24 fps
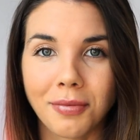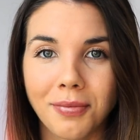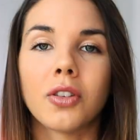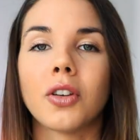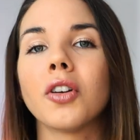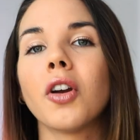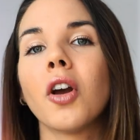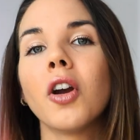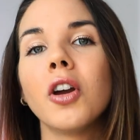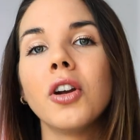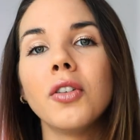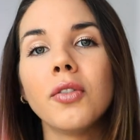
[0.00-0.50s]

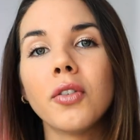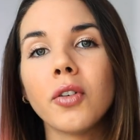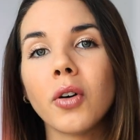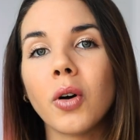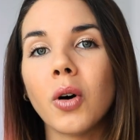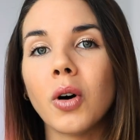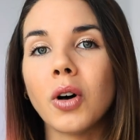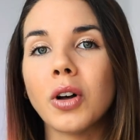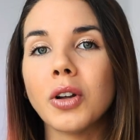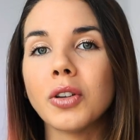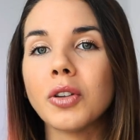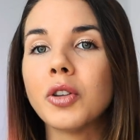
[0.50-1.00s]
So
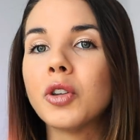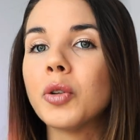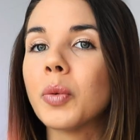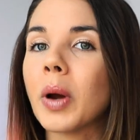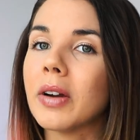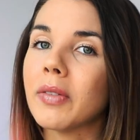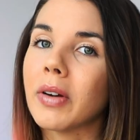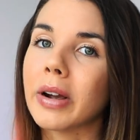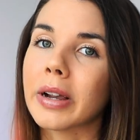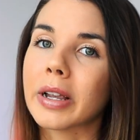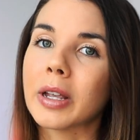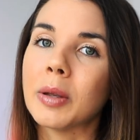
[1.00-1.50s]
overall, do
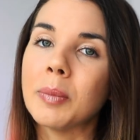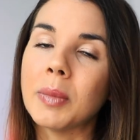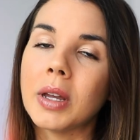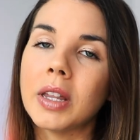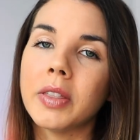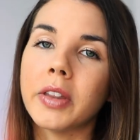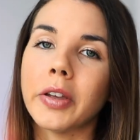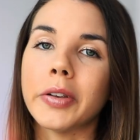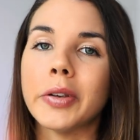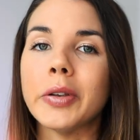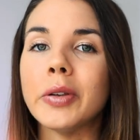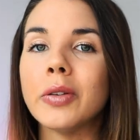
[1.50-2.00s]
I
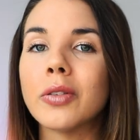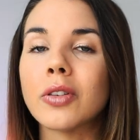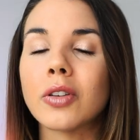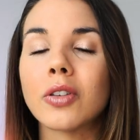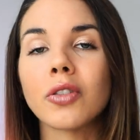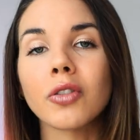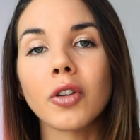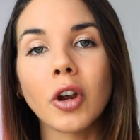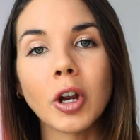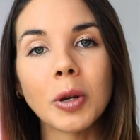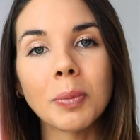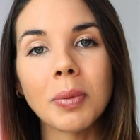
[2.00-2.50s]
recommend that you use a
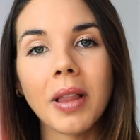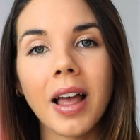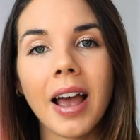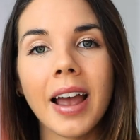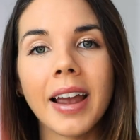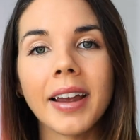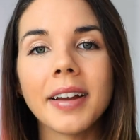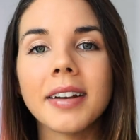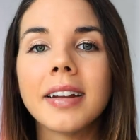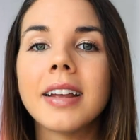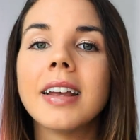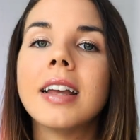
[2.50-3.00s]
strobe
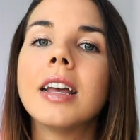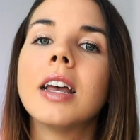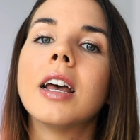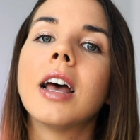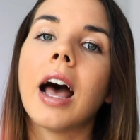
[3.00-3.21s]
light?